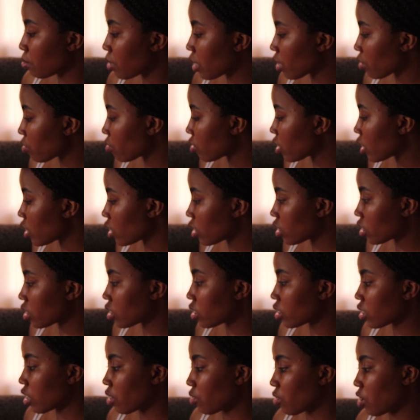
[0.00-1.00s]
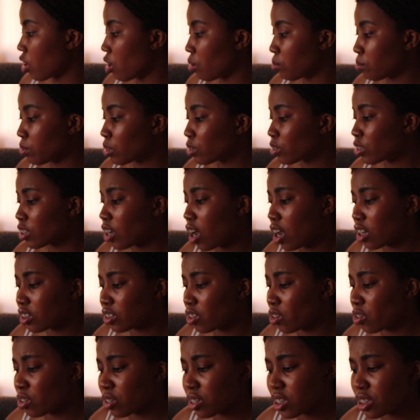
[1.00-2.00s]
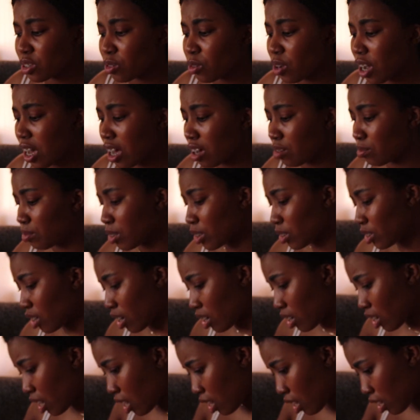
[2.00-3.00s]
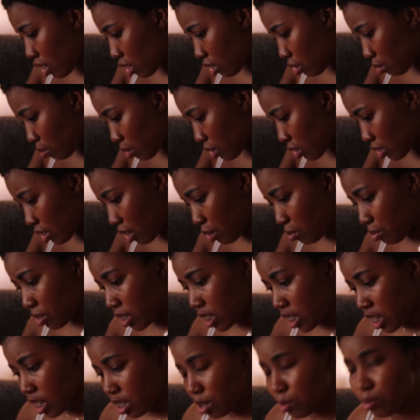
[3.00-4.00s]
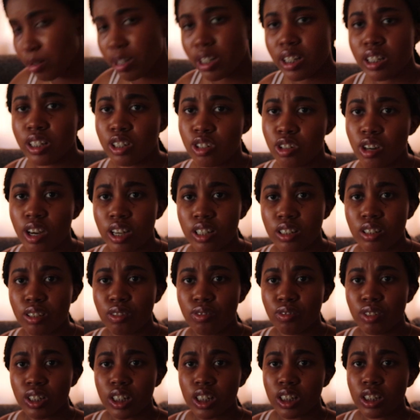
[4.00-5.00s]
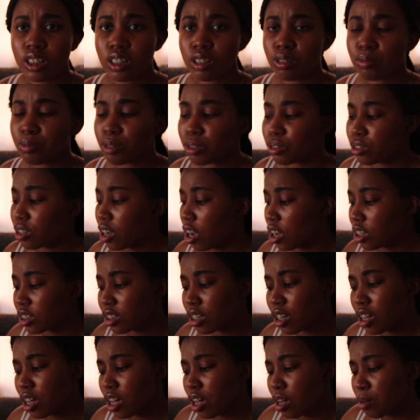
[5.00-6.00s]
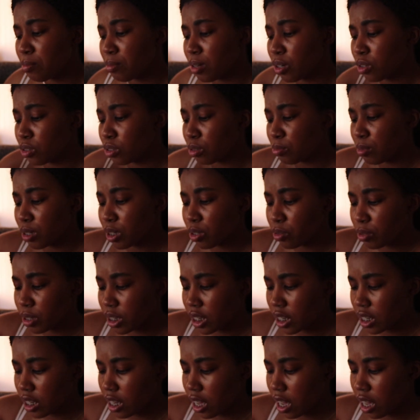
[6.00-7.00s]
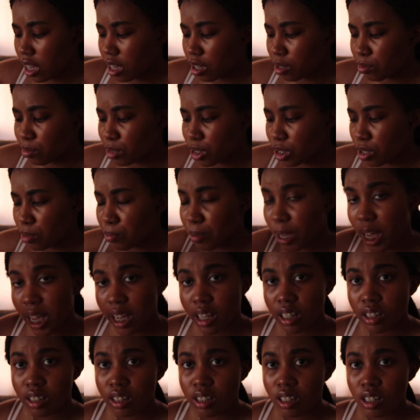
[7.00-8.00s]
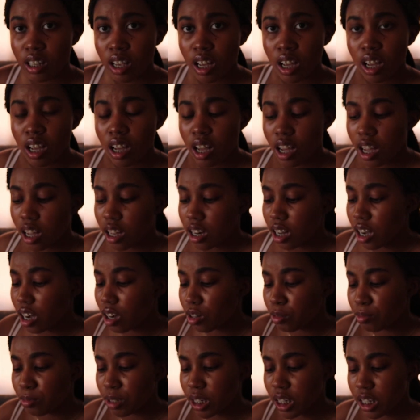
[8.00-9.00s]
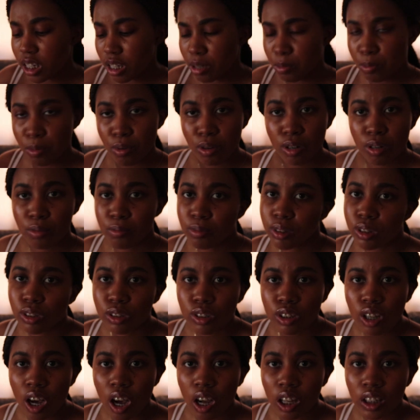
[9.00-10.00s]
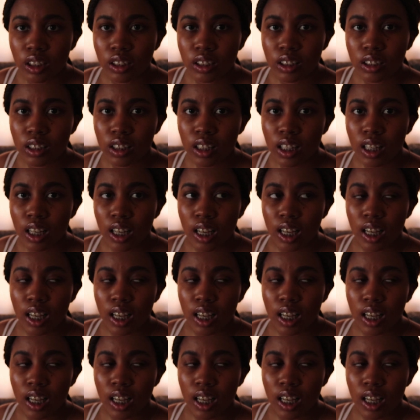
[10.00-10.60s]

breakfast. I've got milk tart. The only reason why I have milk tart is because I'm desperately trying to finish this milk tart. My older brother, when he came to paint and help me, he bought a milk tart